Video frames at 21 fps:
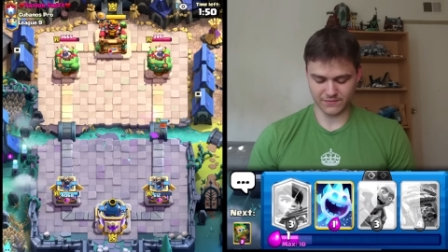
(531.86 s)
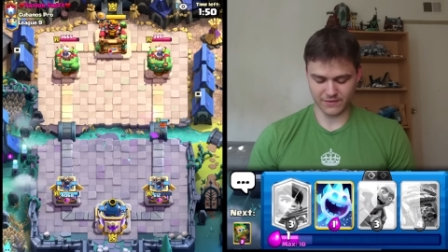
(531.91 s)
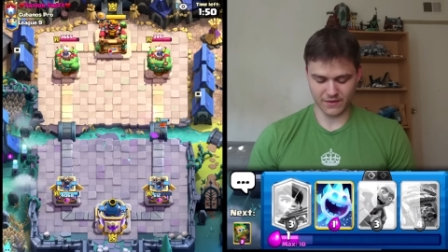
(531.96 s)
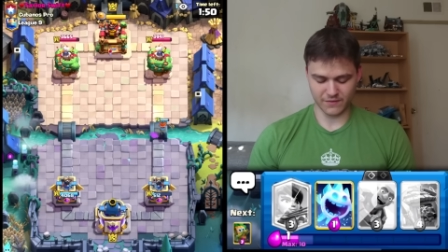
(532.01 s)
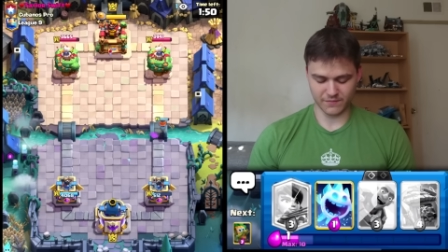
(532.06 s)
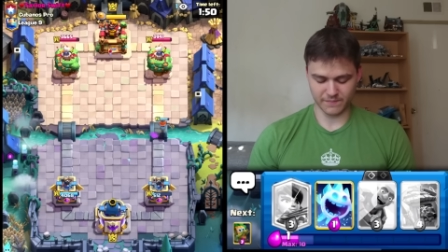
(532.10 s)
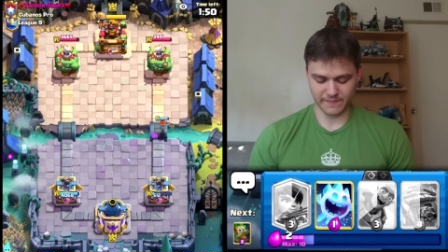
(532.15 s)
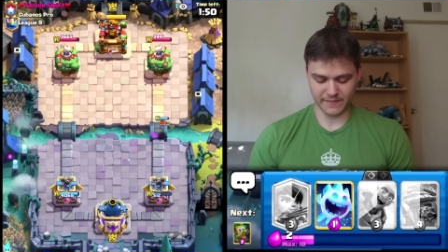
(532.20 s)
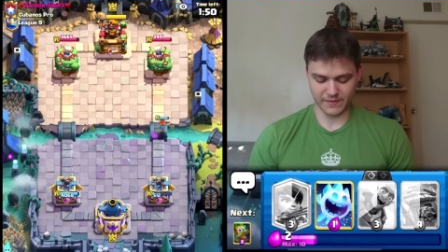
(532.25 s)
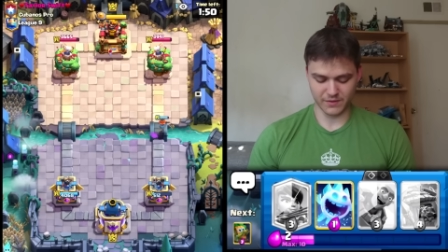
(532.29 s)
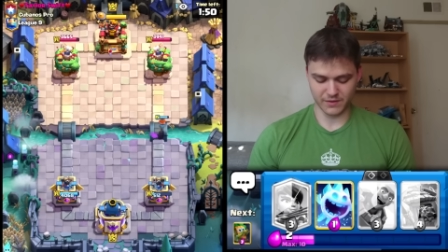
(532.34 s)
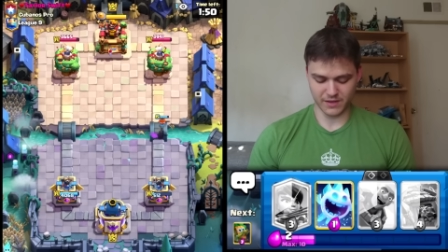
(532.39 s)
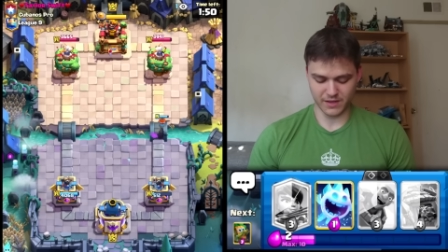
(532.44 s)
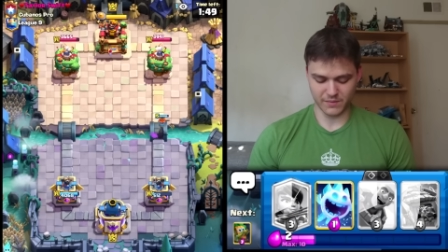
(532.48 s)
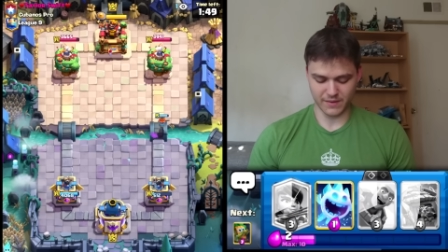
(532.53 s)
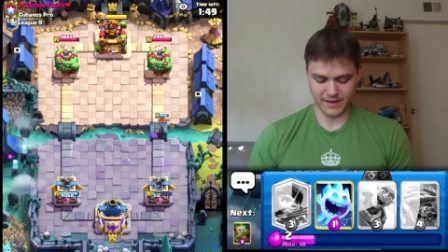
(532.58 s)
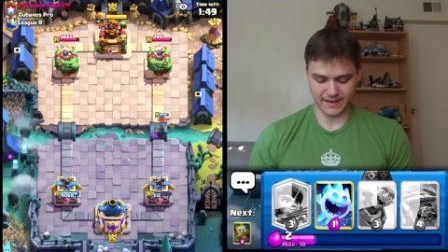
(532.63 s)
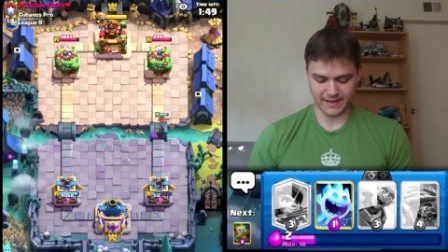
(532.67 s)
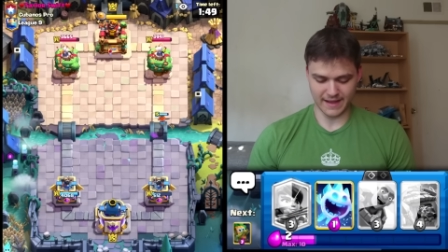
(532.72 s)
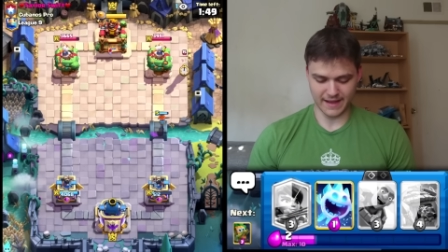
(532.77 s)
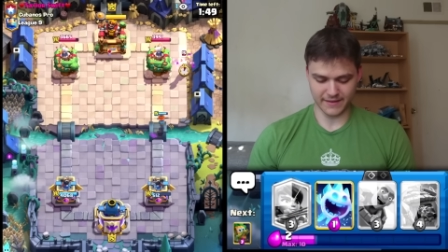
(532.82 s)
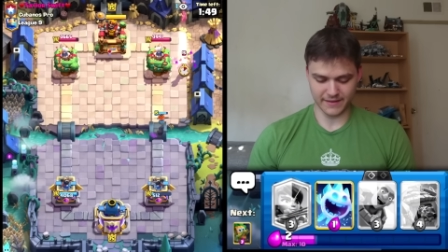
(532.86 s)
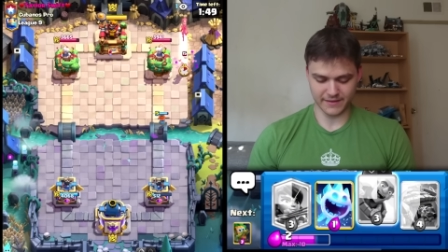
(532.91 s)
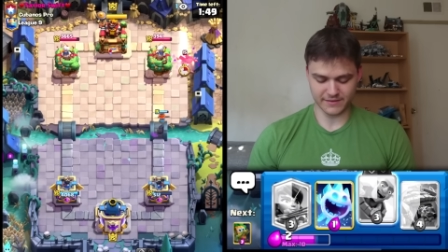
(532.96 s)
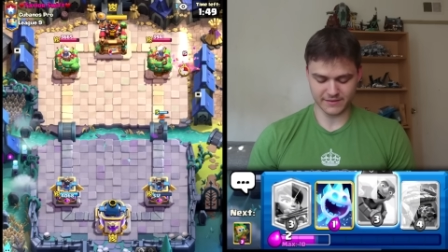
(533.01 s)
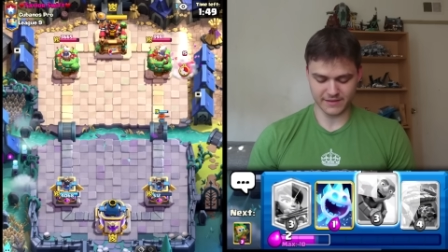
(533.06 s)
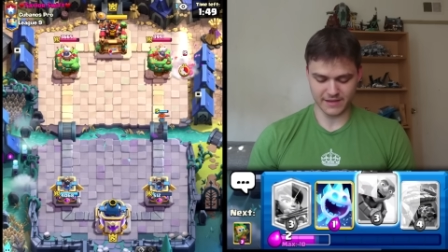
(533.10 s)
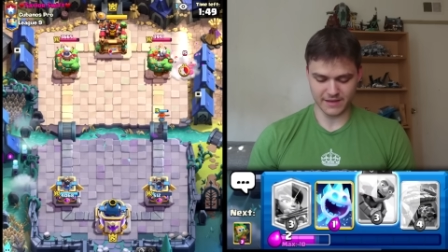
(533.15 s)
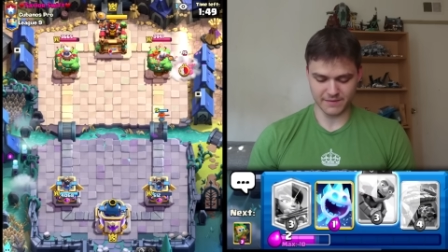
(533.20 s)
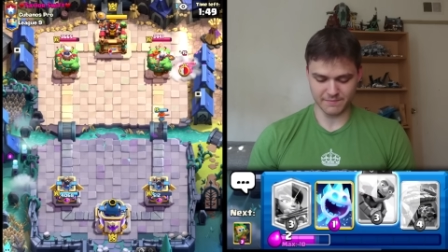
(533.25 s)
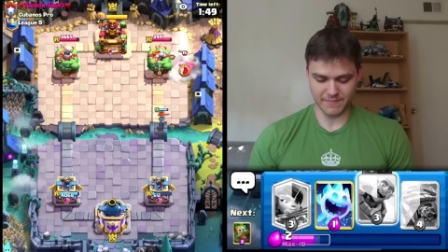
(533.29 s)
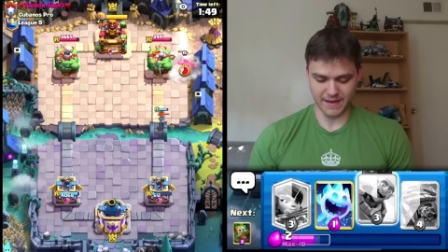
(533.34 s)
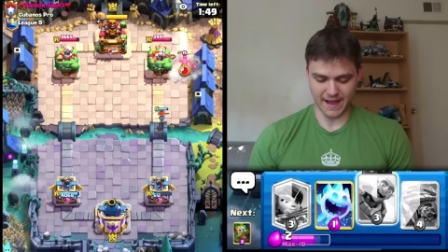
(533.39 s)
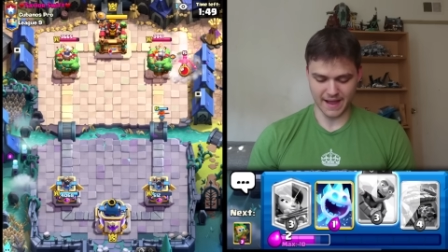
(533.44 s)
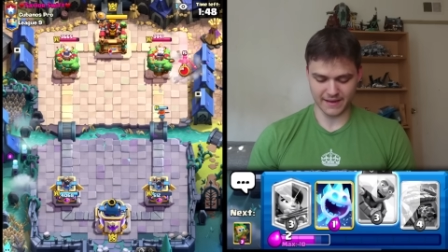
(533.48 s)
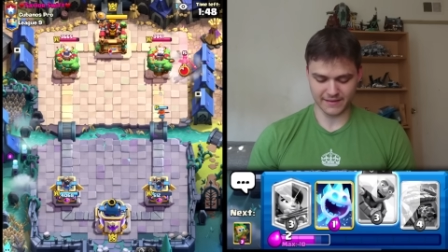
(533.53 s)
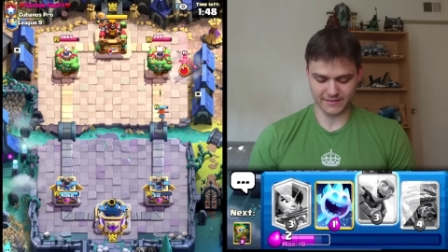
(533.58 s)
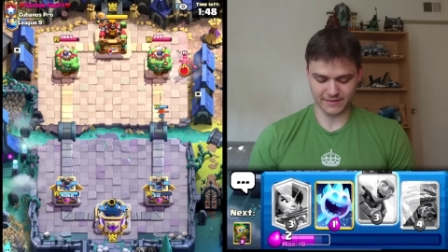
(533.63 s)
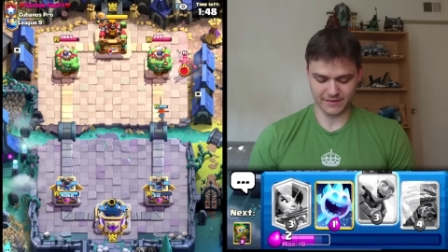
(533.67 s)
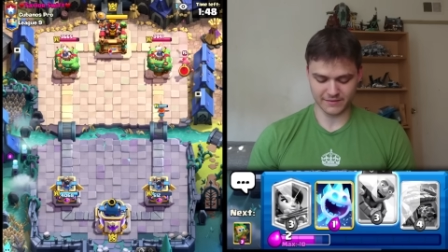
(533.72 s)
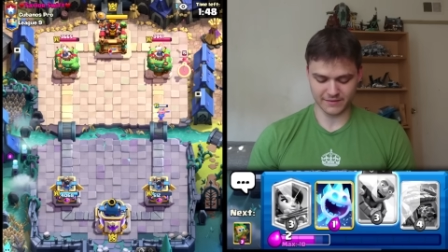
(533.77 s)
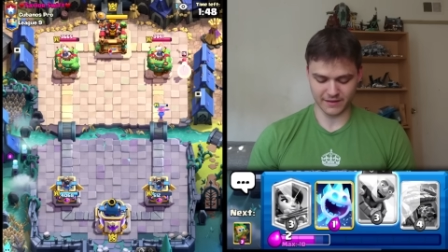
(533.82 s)
Milky Way galaxy and back.
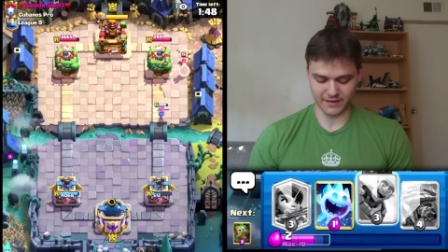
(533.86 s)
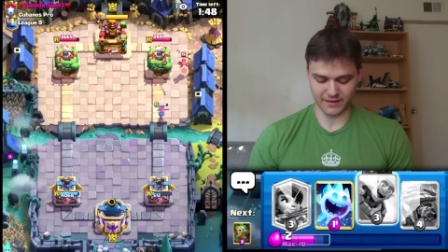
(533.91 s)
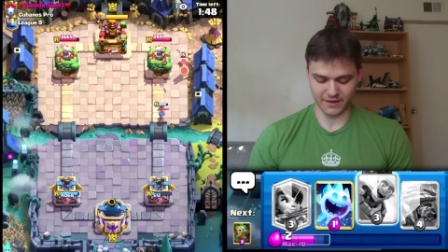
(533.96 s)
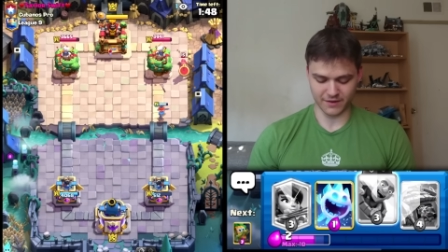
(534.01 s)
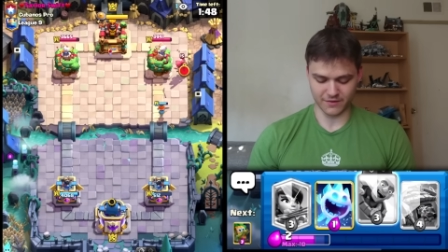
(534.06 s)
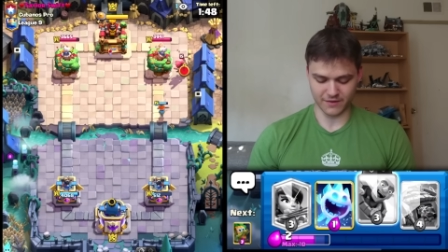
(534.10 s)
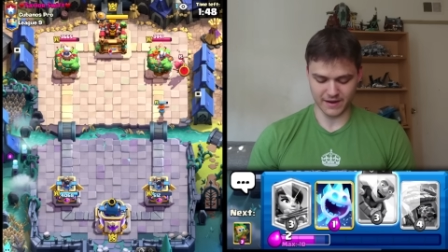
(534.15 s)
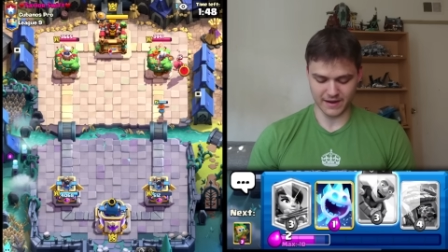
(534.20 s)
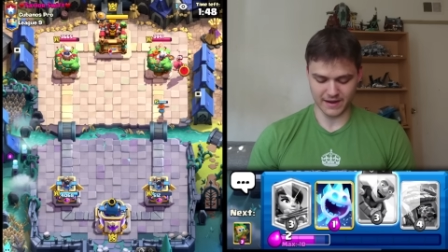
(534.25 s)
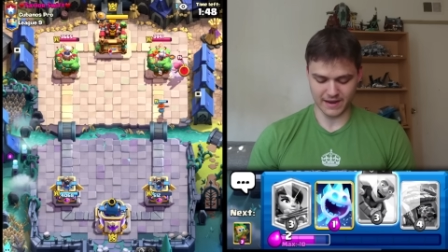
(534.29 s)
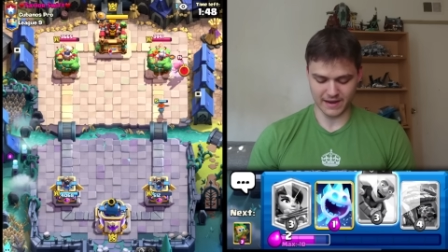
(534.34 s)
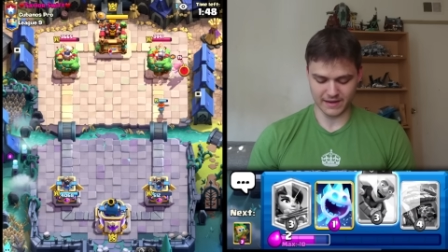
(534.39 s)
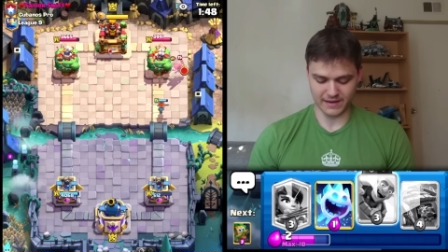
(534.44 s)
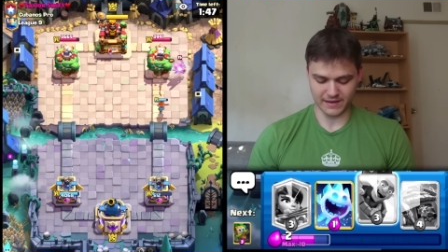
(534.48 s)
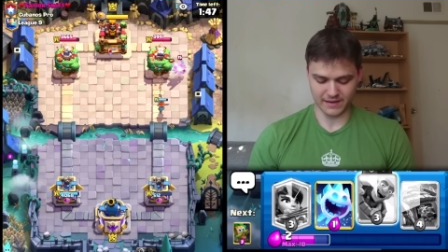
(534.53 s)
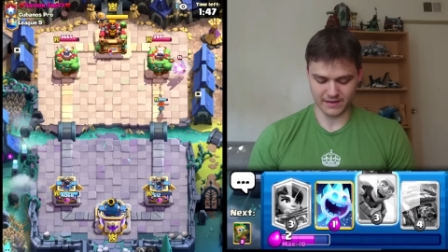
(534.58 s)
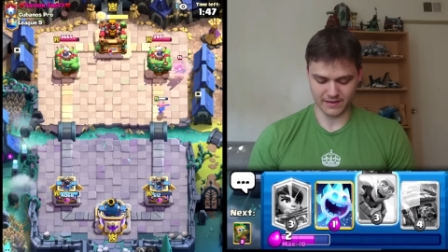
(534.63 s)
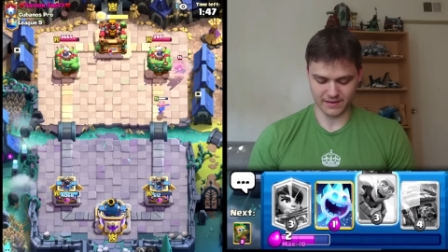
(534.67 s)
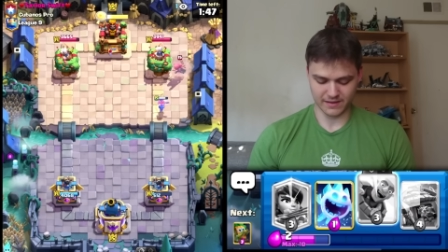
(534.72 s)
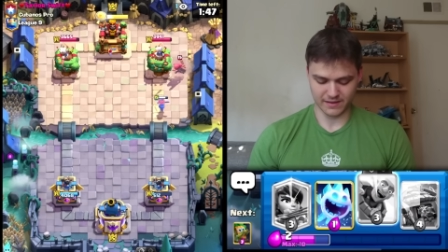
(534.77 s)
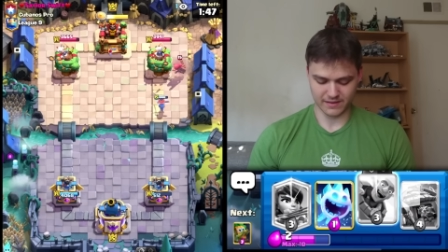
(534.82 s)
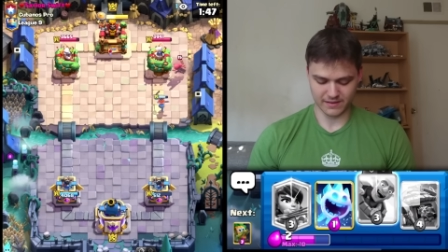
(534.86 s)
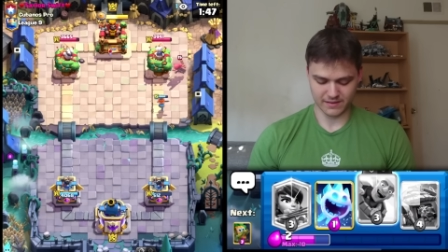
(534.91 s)
Sounds like a great idea.